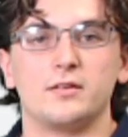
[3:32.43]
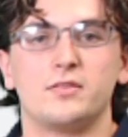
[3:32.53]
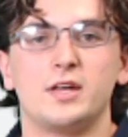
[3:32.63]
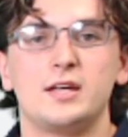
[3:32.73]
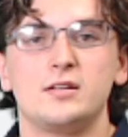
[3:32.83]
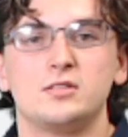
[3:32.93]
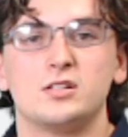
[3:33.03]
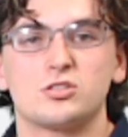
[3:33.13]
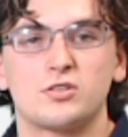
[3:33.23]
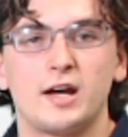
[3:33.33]
they
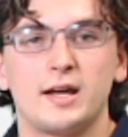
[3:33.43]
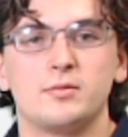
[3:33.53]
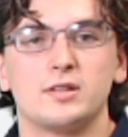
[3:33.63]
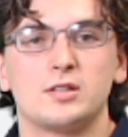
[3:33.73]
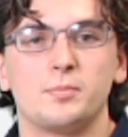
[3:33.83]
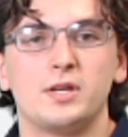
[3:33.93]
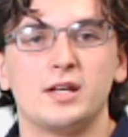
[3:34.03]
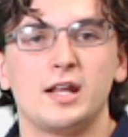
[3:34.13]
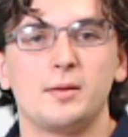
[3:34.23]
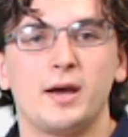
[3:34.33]
described that the
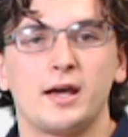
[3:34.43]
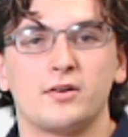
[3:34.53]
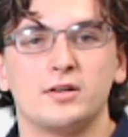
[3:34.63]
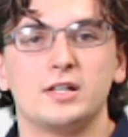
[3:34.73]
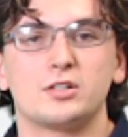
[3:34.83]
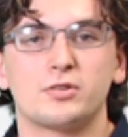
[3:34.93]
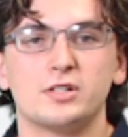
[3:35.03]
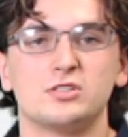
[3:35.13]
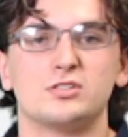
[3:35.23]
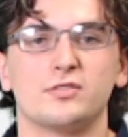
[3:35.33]
PNA pattern
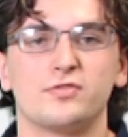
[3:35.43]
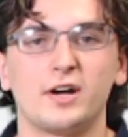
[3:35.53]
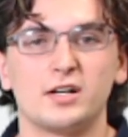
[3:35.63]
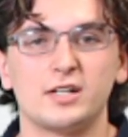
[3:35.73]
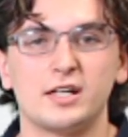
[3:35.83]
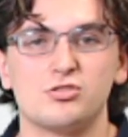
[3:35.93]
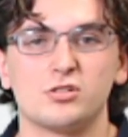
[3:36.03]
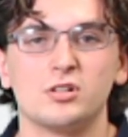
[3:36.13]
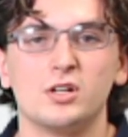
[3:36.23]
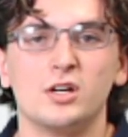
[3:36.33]
increases the fire
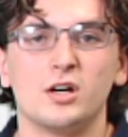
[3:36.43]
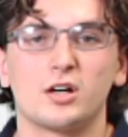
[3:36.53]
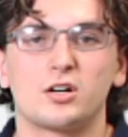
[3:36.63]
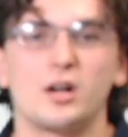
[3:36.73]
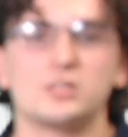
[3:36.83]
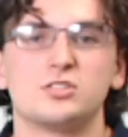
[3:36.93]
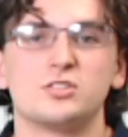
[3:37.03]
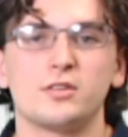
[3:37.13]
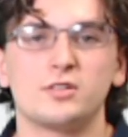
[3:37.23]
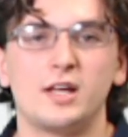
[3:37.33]
danger across
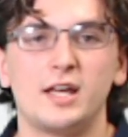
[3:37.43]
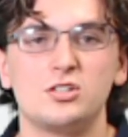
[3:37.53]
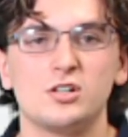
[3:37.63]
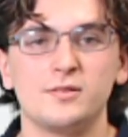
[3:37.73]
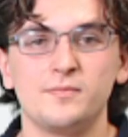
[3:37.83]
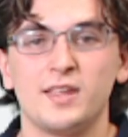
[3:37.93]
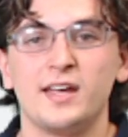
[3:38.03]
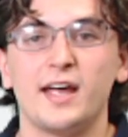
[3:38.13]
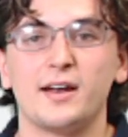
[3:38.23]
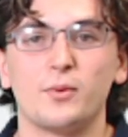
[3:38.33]
southern Asia
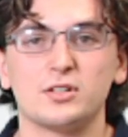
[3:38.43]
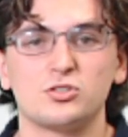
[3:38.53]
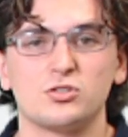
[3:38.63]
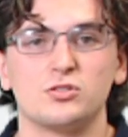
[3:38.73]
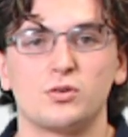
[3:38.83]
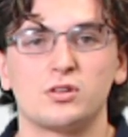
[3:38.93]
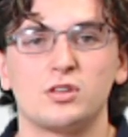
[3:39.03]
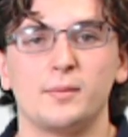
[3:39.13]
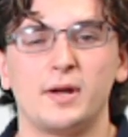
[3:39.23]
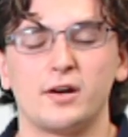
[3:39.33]
and western North
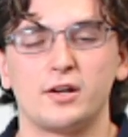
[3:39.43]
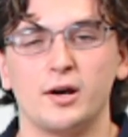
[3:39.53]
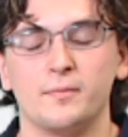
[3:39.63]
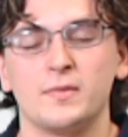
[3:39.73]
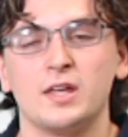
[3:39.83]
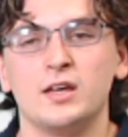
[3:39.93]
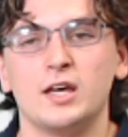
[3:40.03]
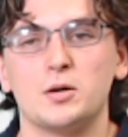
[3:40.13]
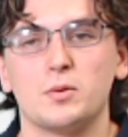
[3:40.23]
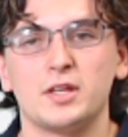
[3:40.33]
America.
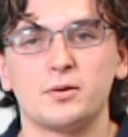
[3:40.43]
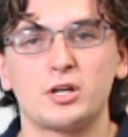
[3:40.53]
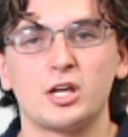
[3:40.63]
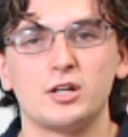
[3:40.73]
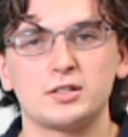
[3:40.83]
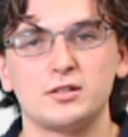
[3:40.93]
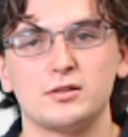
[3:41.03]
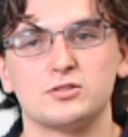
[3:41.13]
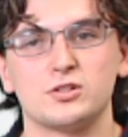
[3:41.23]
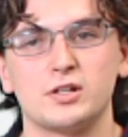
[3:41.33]
And when they were conducting
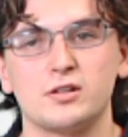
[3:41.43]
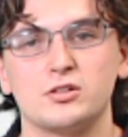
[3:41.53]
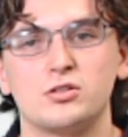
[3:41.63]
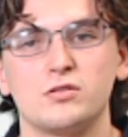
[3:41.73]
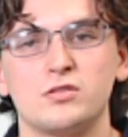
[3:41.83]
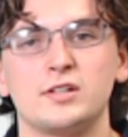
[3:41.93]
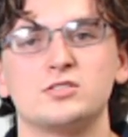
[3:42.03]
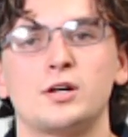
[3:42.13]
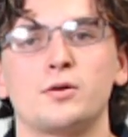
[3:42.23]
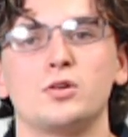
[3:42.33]
the study, the two things
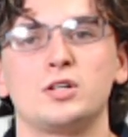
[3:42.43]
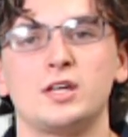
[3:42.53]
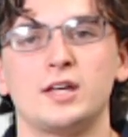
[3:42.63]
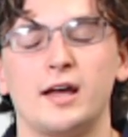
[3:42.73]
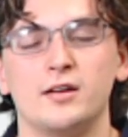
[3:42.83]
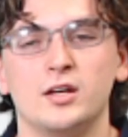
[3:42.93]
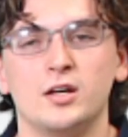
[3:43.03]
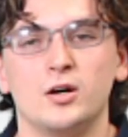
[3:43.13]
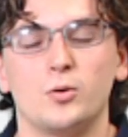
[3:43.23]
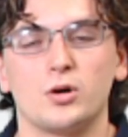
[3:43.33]
they were looking at
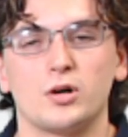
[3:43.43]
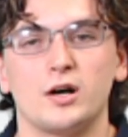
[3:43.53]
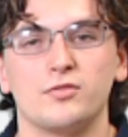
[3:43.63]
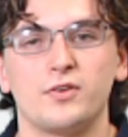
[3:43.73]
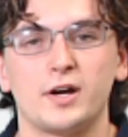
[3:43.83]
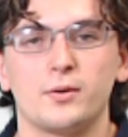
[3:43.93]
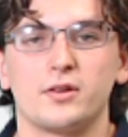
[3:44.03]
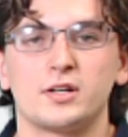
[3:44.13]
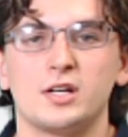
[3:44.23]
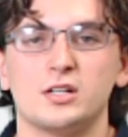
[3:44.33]
were fire
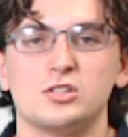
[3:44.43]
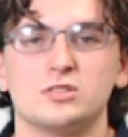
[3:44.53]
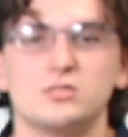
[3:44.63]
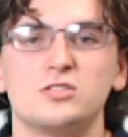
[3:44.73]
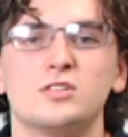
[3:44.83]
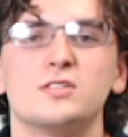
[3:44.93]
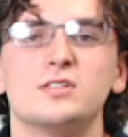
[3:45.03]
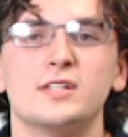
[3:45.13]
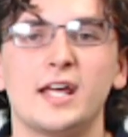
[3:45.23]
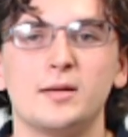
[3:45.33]
weather conditions,
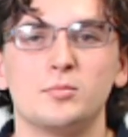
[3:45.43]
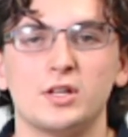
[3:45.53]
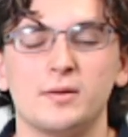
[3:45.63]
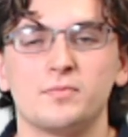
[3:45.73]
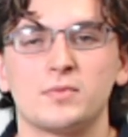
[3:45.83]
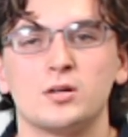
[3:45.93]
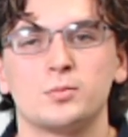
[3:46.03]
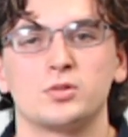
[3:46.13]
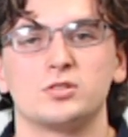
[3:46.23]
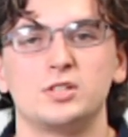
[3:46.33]
namely
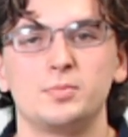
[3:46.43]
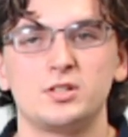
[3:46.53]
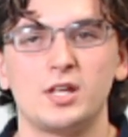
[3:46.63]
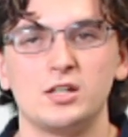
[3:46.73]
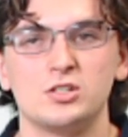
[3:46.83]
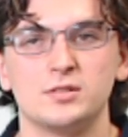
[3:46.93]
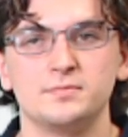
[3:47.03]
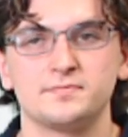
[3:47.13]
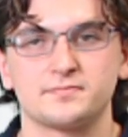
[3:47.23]
precipitation